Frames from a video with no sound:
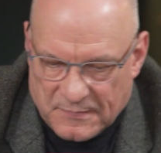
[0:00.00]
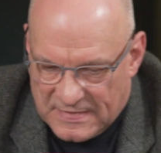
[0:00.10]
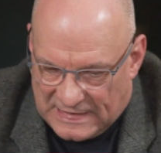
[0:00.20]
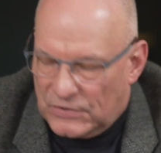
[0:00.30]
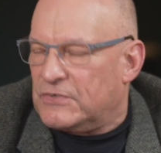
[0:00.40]

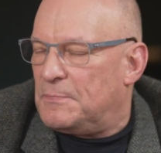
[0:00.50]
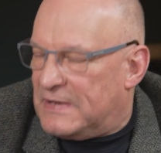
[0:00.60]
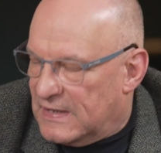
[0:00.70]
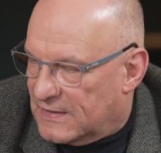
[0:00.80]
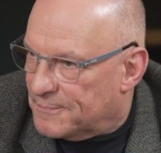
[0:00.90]
they look at the
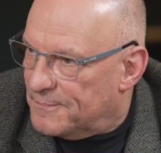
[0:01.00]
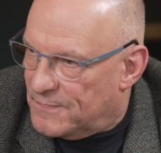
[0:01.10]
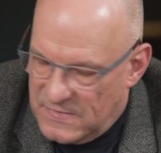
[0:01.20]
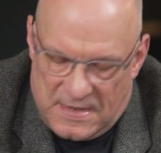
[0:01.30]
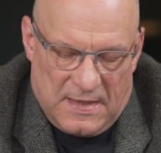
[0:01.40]
beginning
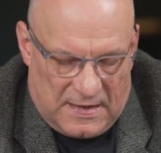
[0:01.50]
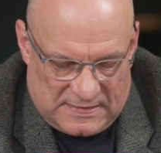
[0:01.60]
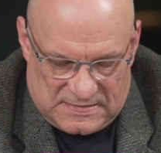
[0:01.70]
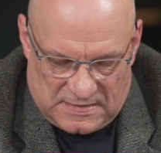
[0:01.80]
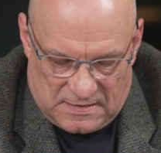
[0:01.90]
and
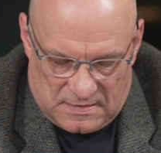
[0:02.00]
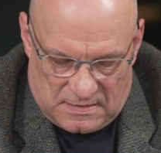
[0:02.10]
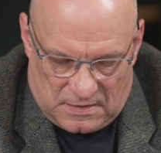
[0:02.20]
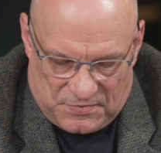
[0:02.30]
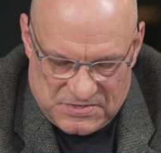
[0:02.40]
they say,
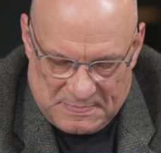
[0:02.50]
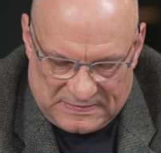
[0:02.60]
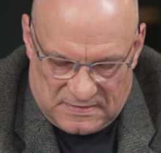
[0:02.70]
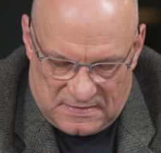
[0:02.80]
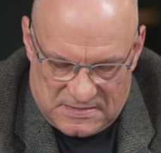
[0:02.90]
"Oh, this
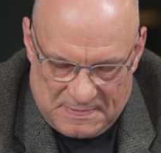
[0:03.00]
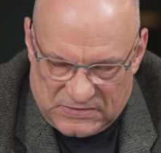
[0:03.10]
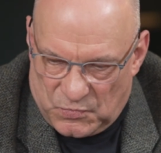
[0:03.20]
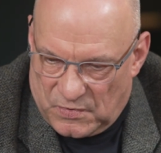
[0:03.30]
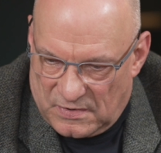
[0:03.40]
is
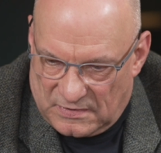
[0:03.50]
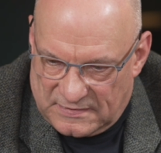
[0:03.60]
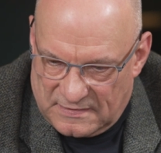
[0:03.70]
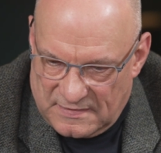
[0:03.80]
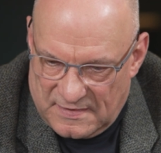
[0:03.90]
about the
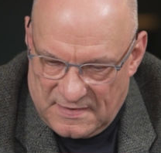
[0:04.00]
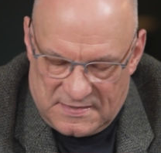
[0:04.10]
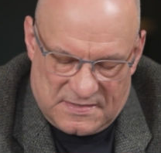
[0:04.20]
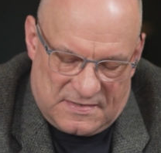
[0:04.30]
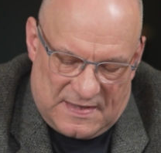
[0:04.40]
world.
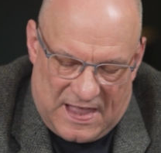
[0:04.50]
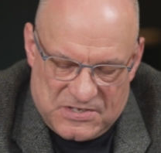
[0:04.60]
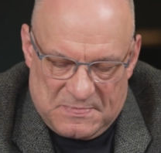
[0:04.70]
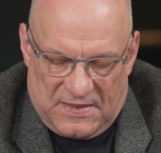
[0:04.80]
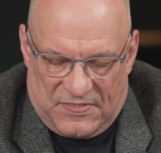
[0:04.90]
This
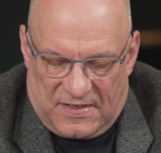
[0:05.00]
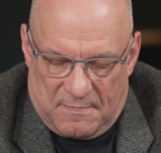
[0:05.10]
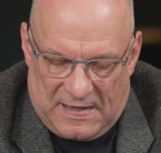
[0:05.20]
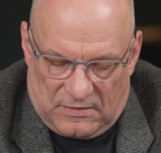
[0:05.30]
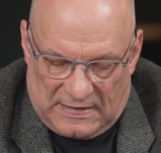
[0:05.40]
asks me to think
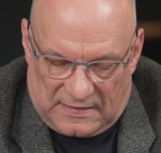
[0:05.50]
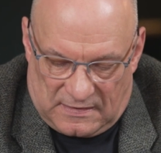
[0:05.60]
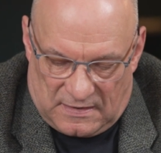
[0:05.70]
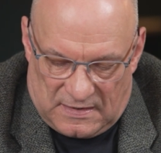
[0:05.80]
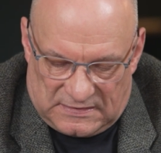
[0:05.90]
about like
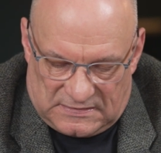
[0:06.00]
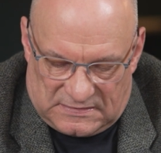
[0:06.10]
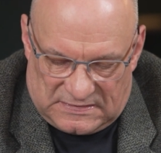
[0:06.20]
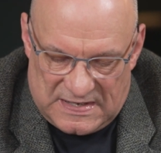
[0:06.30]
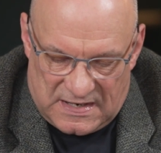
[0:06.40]

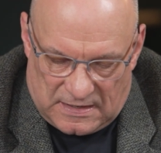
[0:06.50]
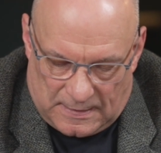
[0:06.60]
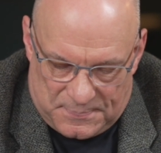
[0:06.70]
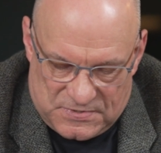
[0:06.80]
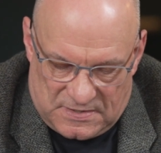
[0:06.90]

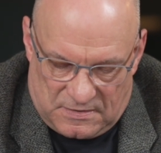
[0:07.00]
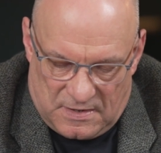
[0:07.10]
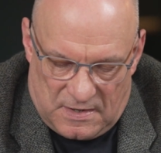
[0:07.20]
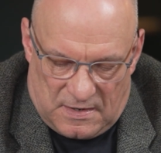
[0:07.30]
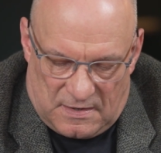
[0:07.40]
teacups and
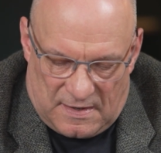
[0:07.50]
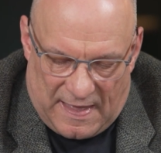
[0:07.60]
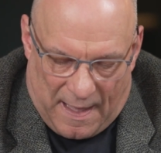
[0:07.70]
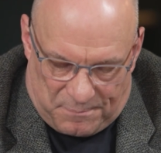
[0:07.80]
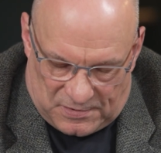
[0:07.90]

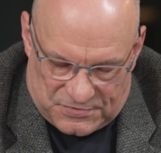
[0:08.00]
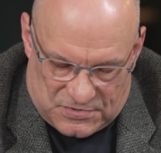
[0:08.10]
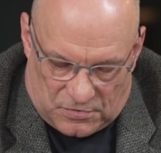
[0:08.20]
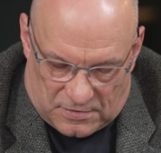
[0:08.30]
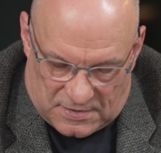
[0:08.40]
apples
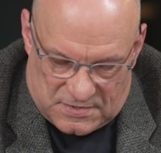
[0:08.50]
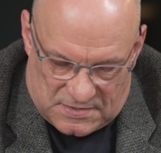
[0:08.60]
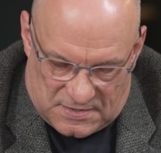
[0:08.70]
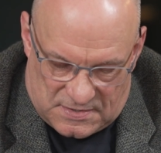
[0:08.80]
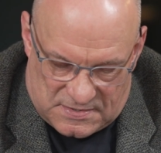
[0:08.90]
and
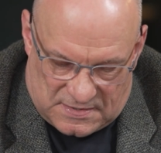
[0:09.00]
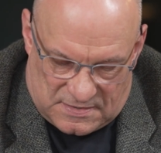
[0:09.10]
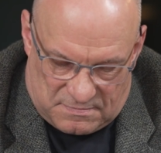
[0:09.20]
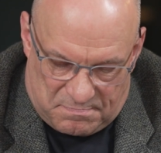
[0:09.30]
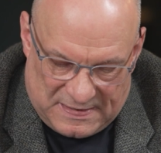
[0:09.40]
oranges
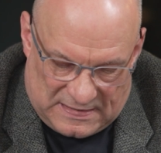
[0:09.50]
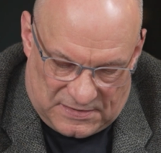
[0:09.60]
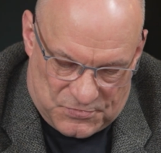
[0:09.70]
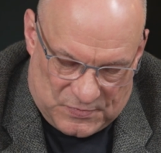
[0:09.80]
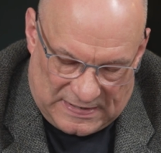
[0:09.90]
and
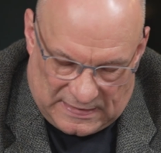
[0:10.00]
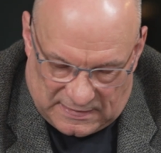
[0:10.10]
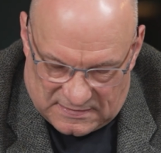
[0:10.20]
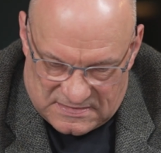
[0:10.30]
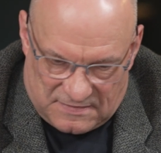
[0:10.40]
bells
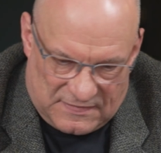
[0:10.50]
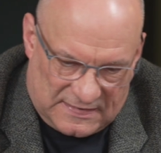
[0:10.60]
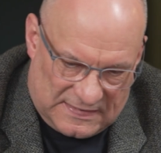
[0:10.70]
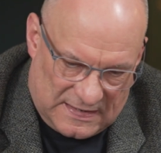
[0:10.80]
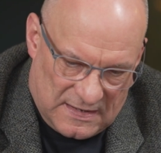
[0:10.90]
ringing and stuff
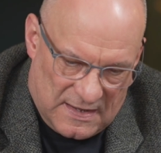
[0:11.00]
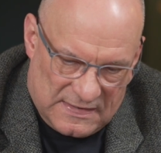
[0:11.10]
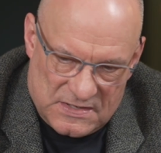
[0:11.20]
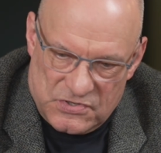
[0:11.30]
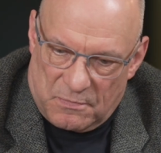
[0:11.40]
like that.
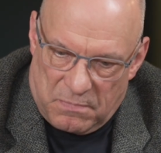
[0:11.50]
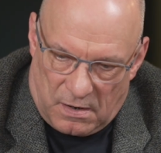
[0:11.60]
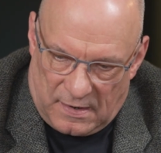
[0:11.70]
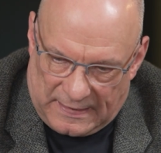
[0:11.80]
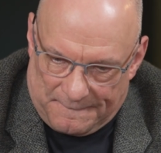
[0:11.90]
That's so
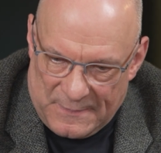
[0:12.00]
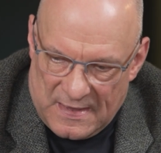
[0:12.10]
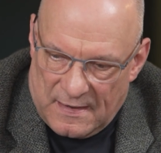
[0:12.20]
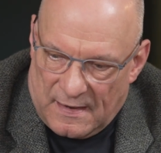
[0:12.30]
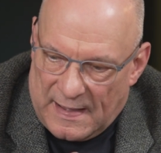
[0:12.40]
boring.
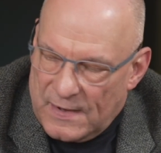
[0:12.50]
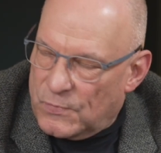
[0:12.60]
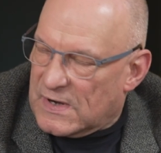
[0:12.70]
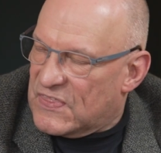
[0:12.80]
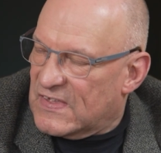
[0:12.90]
I
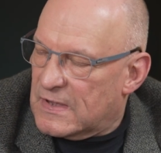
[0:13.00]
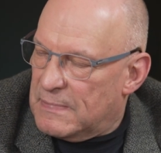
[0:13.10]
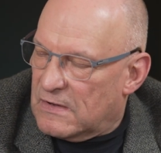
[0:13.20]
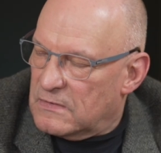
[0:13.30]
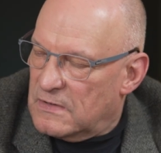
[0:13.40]
want to think
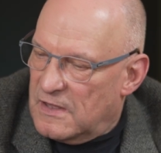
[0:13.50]
about